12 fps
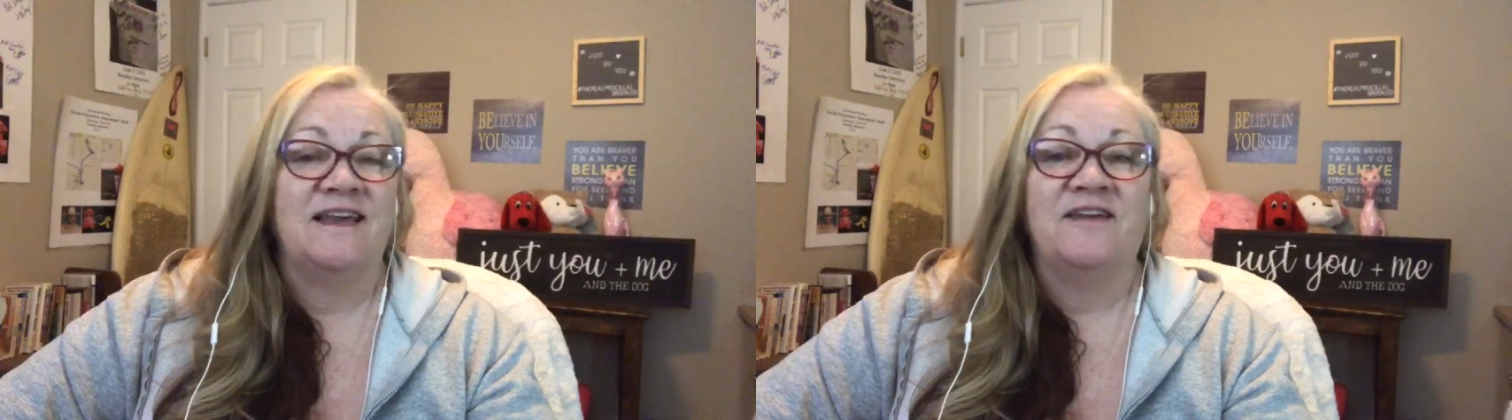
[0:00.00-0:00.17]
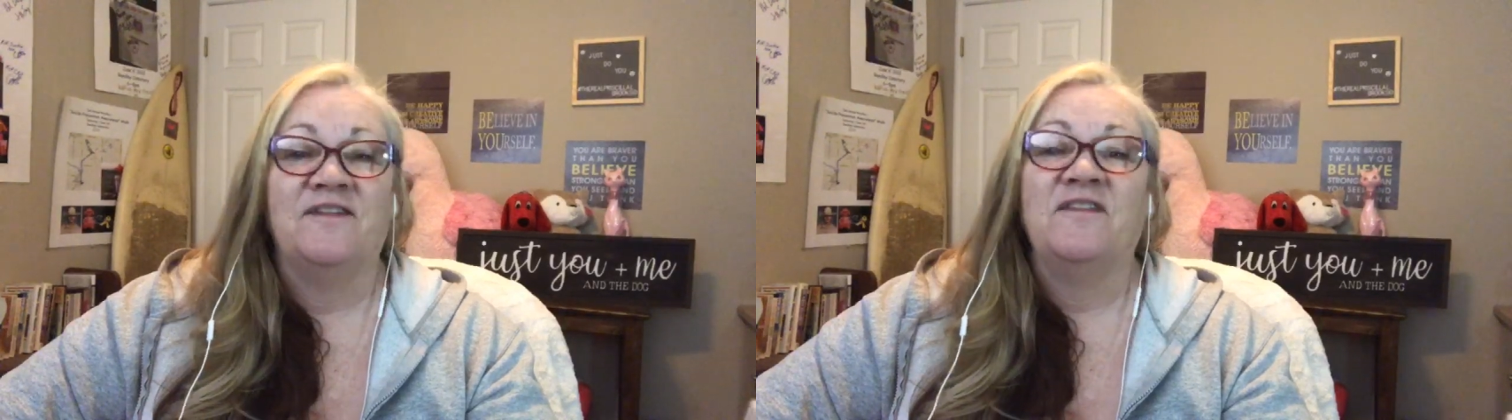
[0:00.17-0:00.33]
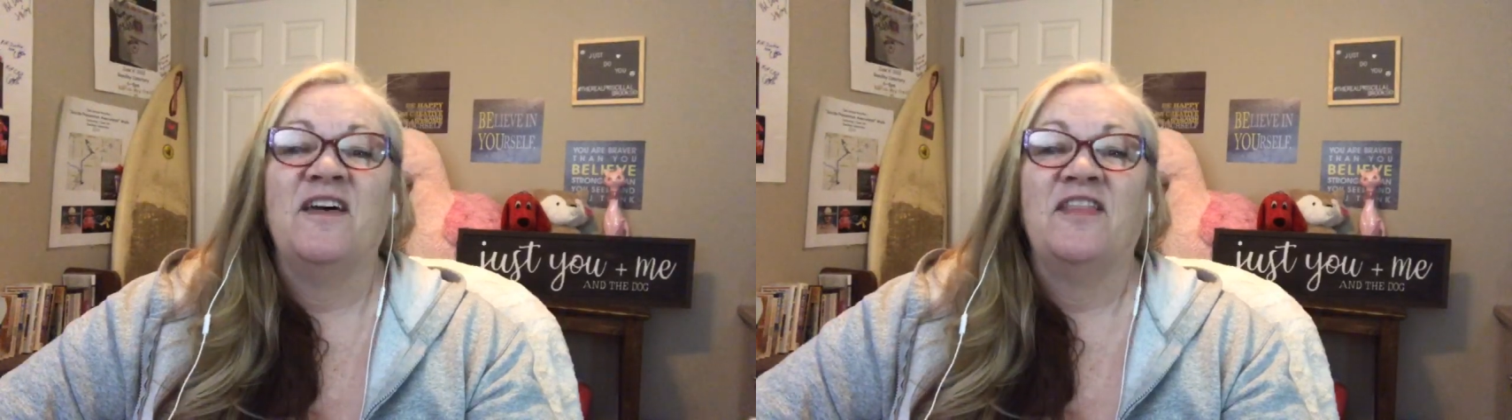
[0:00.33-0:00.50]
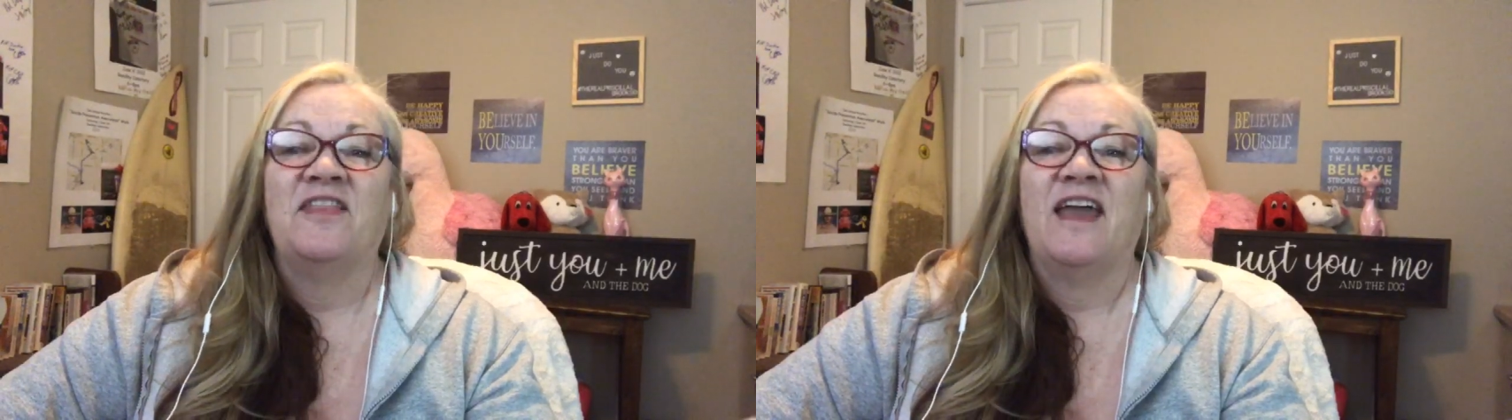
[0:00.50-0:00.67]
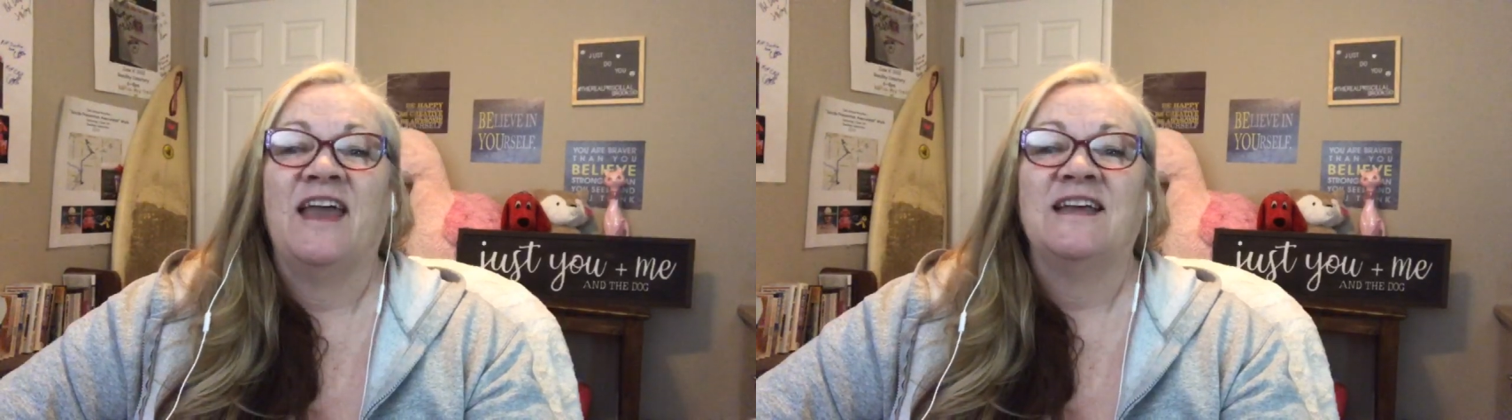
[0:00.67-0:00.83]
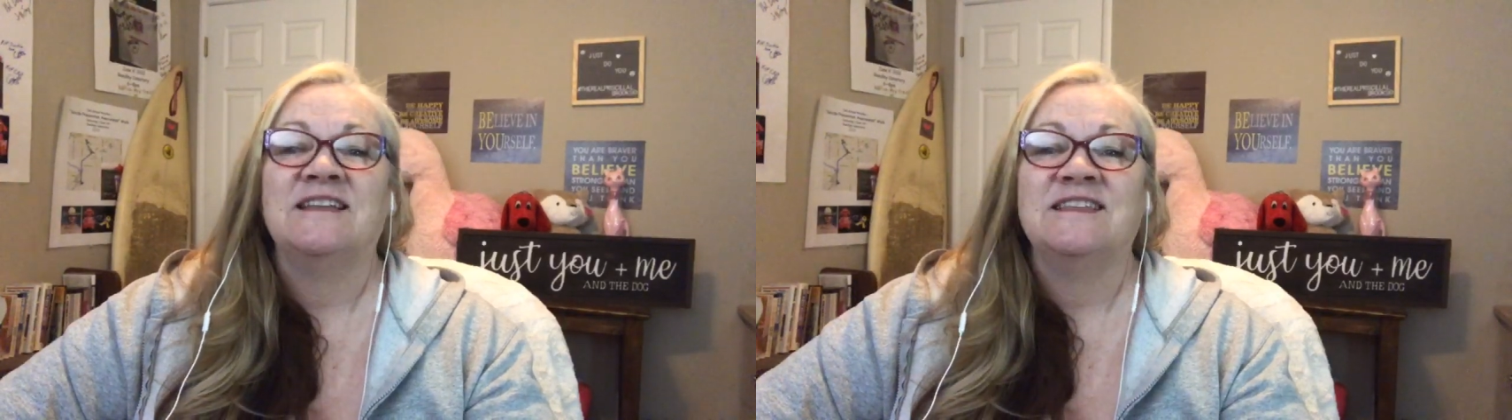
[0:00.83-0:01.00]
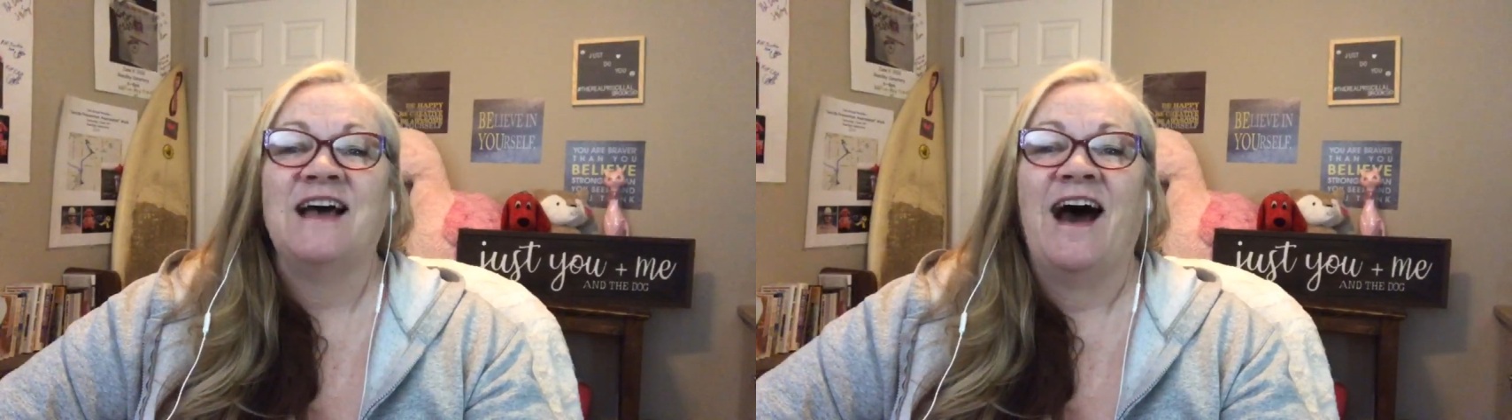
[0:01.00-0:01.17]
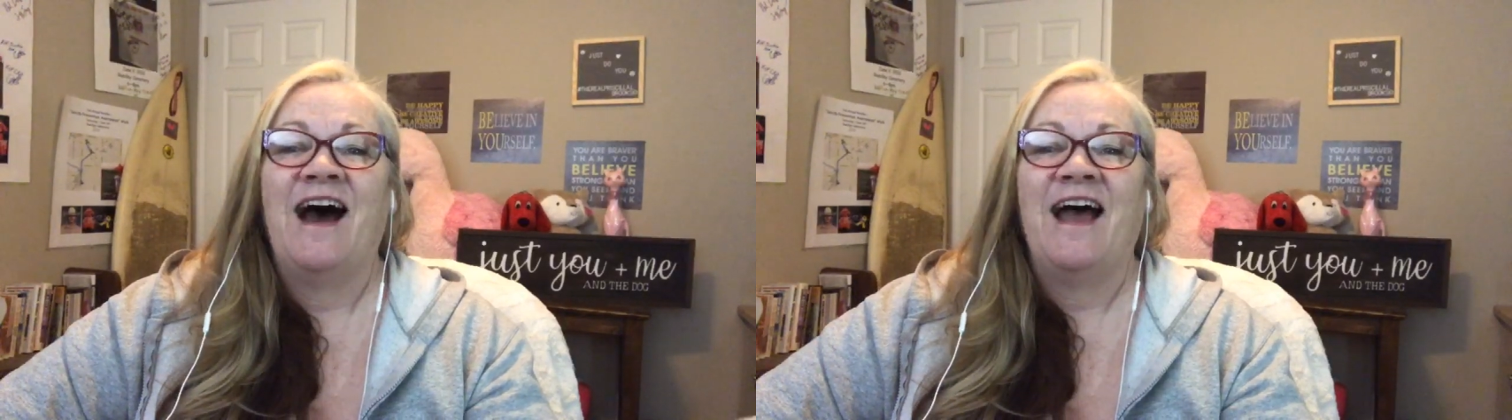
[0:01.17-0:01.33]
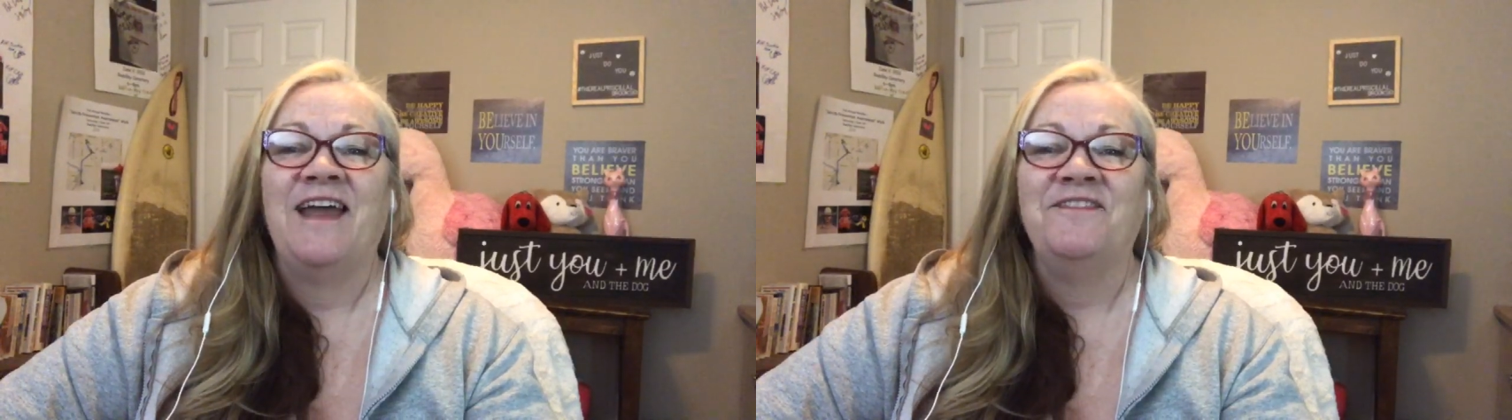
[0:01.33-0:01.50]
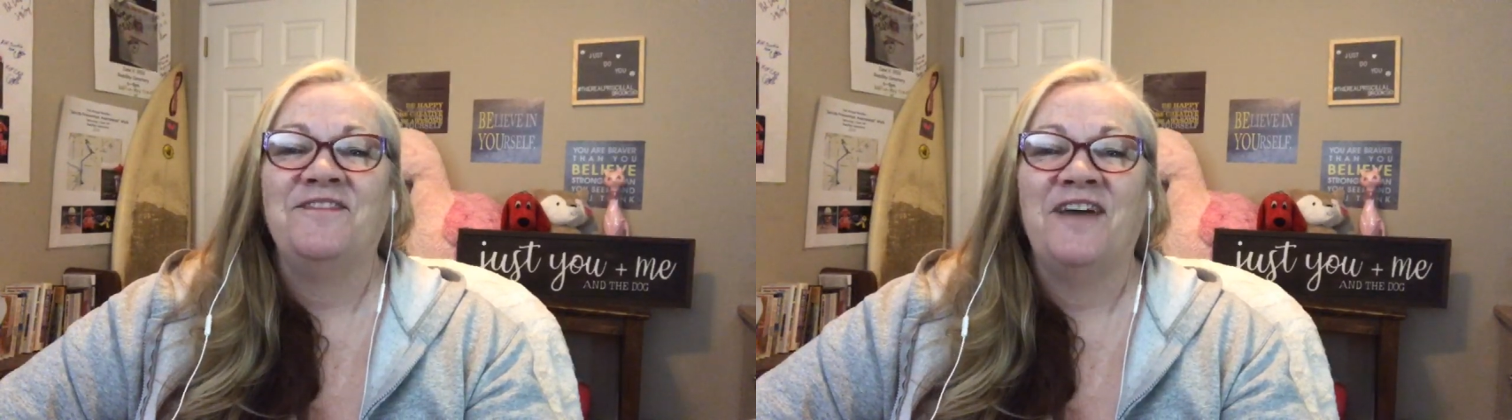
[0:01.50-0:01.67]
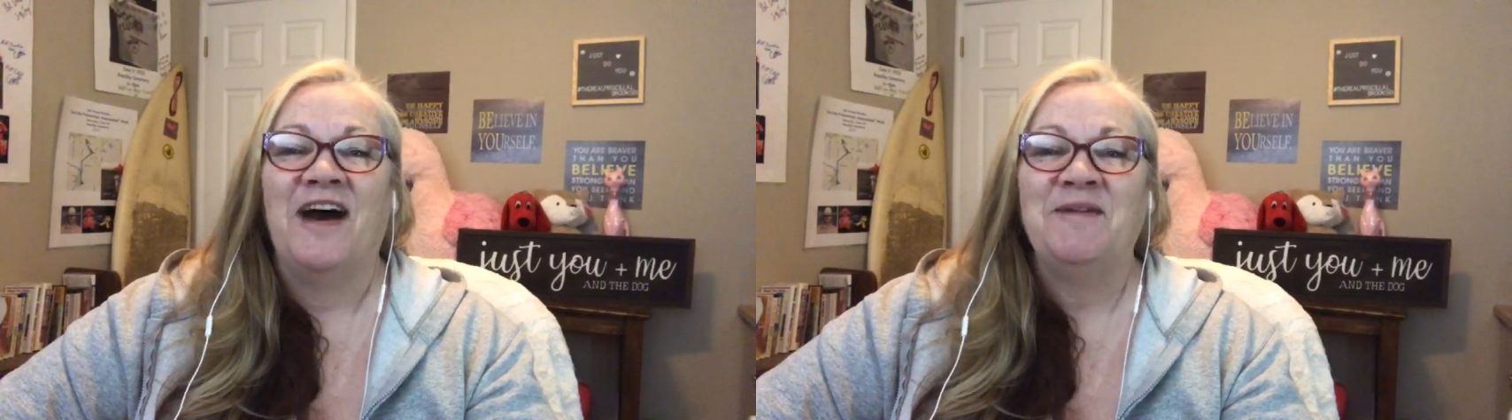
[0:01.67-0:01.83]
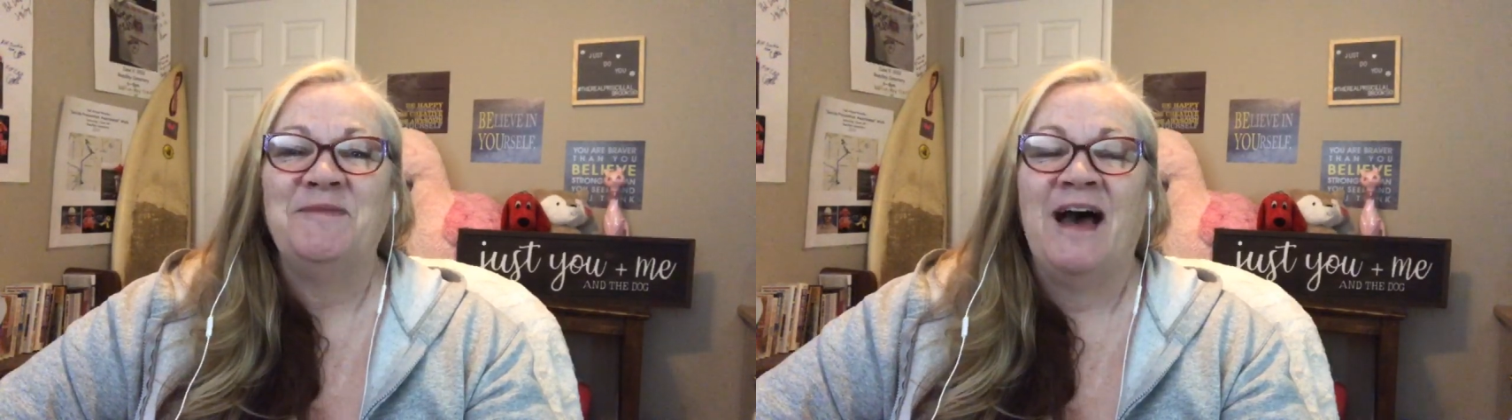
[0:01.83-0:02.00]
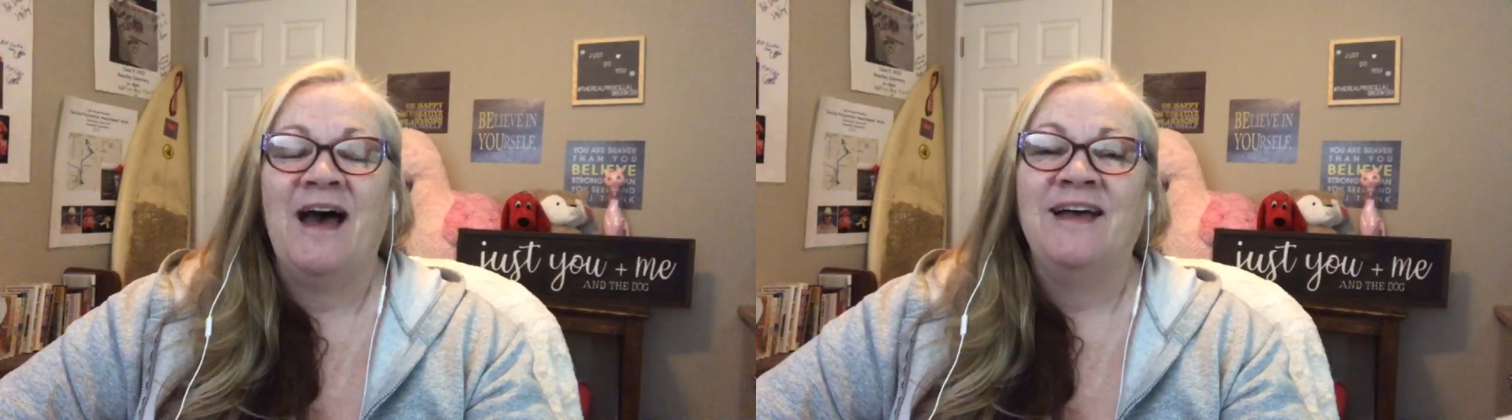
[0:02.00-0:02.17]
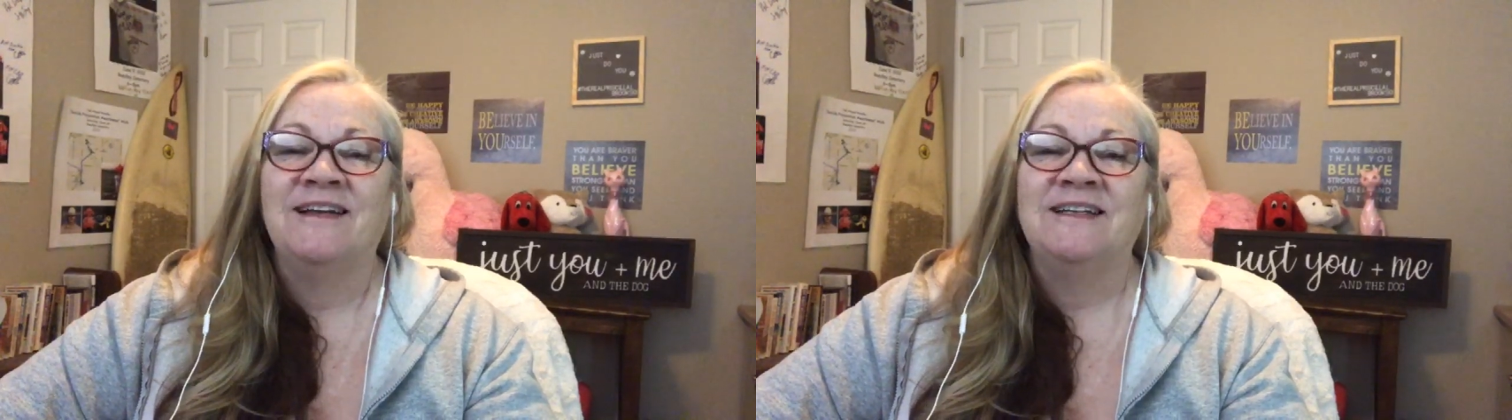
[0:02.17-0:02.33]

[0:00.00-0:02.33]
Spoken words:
give thanks. Hi, Velma.